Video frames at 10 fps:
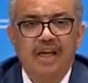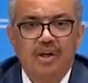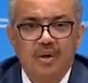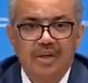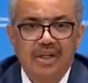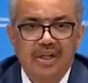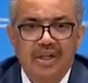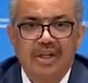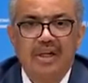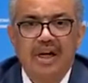
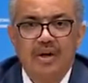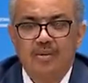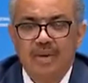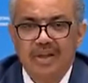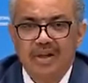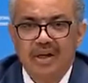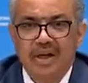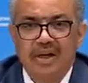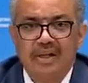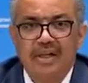including kangaroo mother
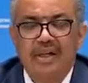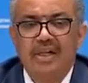care,